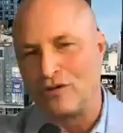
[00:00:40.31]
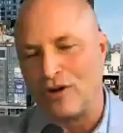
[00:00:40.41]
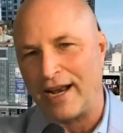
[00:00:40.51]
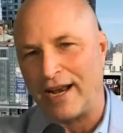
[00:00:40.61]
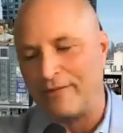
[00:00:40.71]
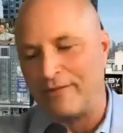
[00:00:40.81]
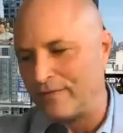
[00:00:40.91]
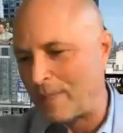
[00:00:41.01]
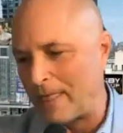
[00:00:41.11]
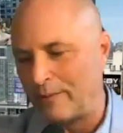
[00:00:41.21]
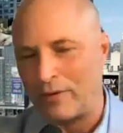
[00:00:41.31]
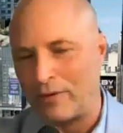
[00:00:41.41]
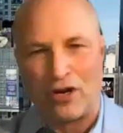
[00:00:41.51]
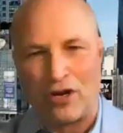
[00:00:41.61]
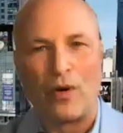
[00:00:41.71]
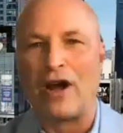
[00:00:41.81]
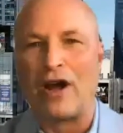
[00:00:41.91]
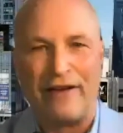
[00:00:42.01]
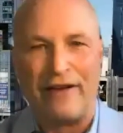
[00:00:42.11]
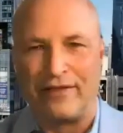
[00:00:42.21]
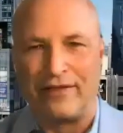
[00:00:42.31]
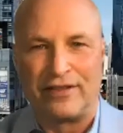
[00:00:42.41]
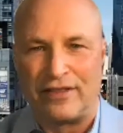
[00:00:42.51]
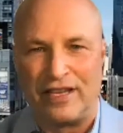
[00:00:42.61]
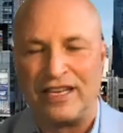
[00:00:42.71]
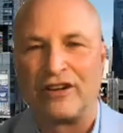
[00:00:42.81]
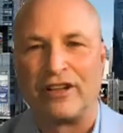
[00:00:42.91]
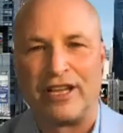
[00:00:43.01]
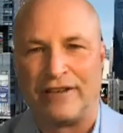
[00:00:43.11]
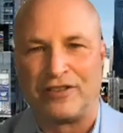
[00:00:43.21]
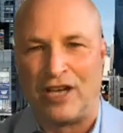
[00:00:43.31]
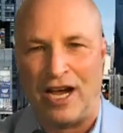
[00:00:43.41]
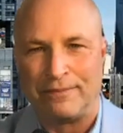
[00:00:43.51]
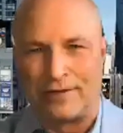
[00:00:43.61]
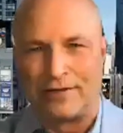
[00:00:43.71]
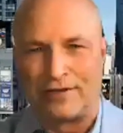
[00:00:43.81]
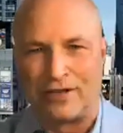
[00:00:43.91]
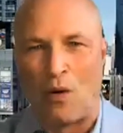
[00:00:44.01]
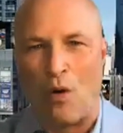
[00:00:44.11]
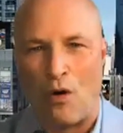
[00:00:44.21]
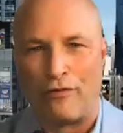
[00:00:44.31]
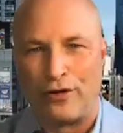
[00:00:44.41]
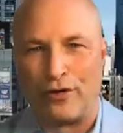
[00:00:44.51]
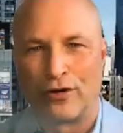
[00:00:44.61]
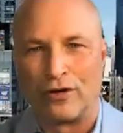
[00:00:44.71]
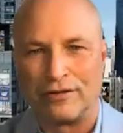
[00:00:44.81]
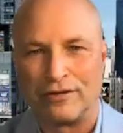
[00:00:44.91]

you. And you know, we don't have nearly enough time to go over your